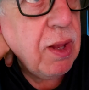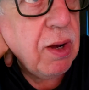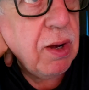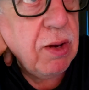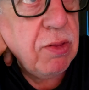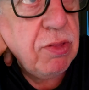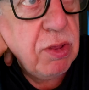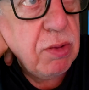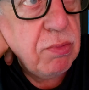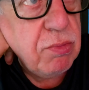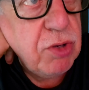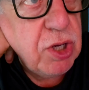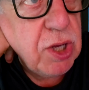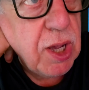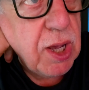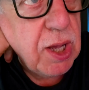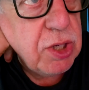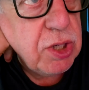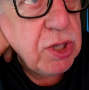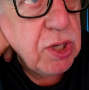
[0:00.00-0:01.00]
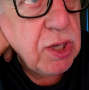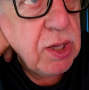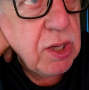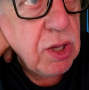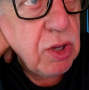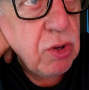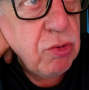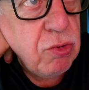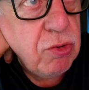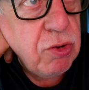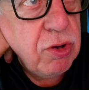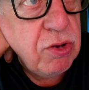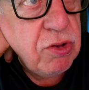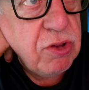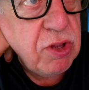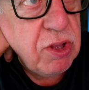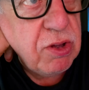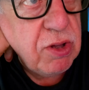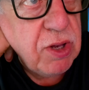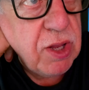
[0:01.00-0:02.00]
lithium charger at
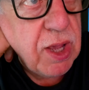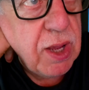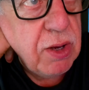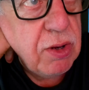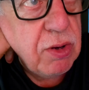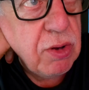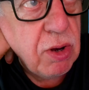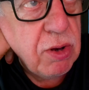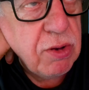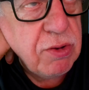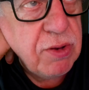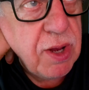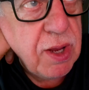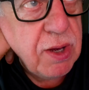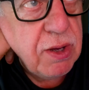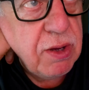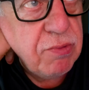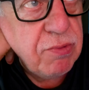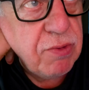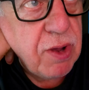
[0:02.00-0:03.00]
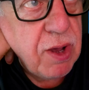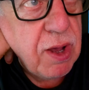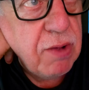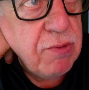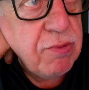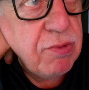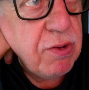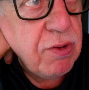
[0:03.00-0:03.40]
$168.95.